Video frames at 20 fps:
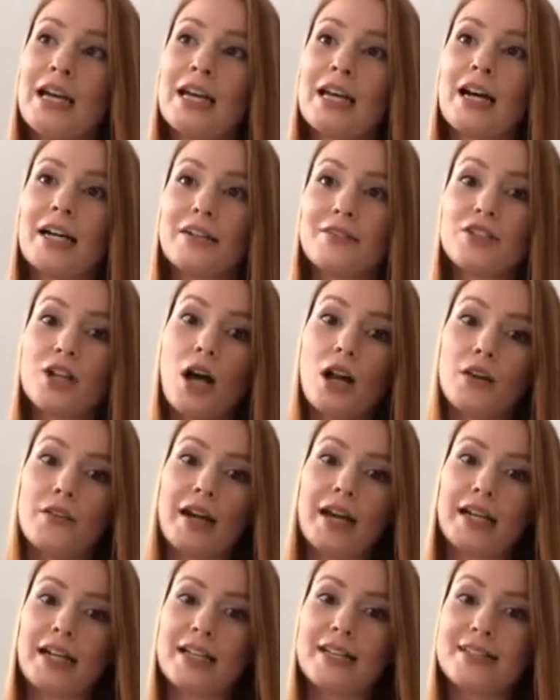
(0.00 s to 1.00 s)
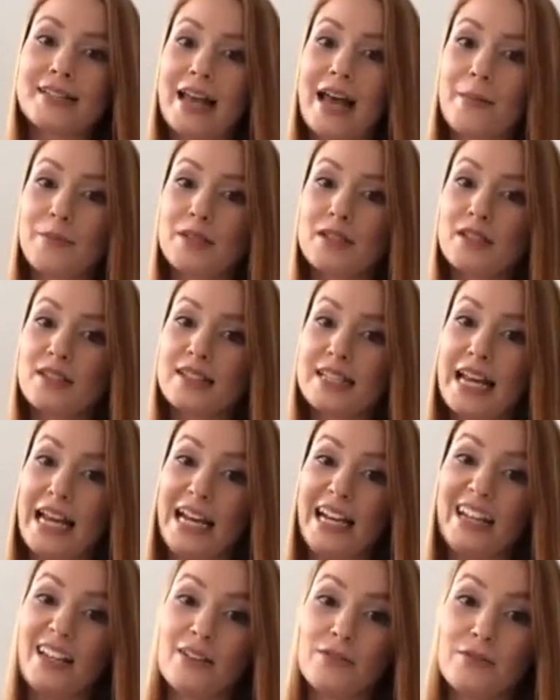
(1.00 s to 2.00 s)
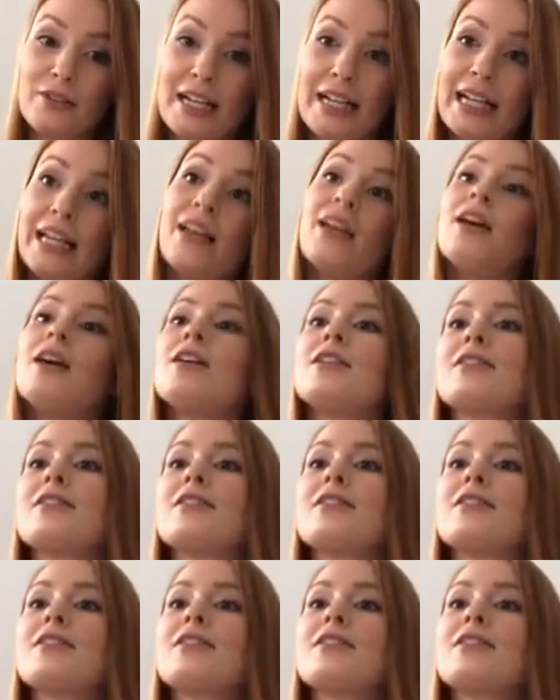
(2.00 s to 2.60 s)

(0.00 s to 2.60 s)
kind of tolerate and accept daily, really.